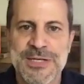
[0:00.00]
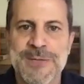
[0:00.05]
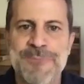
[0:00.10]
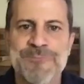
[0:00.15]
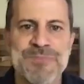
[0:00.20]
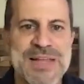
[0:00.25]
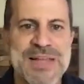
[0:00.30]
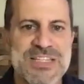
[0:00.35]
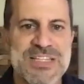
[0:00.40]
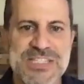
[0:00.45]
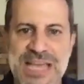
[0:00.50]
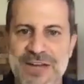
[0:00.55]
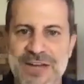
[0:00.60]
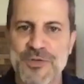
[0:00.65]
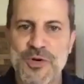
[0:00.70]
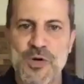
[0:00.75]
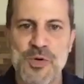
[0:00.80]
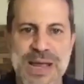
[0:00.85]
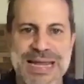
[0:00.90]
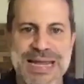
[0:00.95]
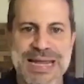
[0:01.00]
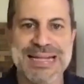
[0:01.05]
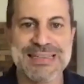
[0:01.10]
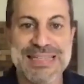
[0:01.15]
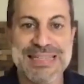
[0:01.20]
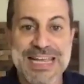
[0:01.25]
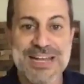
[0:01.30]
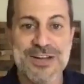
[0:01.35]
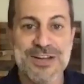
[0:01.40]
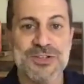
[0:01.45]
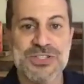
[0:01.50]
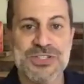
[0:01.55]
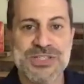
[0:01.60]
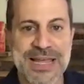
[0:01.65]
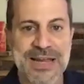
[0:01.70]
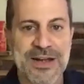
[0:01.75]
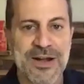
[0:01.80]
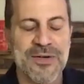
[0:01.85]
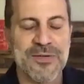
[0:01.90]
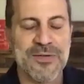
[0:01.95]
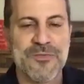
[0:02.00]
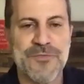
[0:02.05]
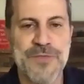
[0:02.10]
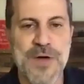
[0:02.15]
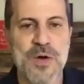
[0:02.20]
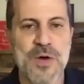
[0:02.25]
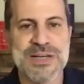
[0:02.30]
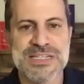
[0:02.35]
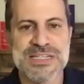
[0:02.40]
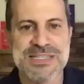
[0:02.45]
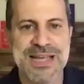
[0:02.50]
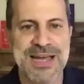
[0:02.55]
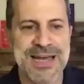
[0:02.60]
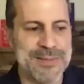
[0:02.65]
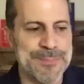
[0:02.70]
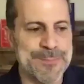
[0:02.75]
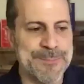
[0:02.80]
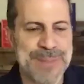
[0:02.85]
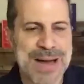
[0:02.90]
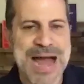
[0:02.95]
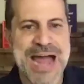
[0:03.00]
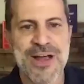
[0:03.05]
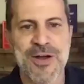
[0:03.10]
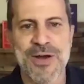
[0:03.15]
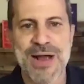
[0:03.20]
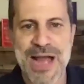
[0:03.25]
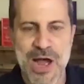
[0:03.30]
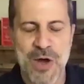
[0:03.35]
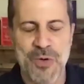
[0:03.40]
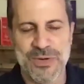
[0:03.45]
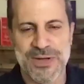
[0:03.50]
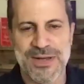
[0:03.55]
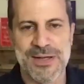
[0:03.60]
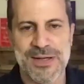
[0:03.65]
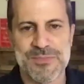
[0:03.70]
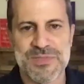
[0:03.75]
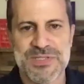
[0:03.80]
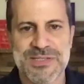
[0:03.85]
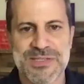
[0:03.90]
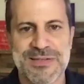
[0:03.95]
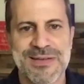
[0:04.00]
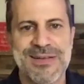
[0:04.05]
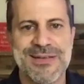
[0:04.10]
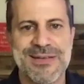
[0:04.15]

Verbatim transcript: instead of creating leaders that are focused on buyer outcomes.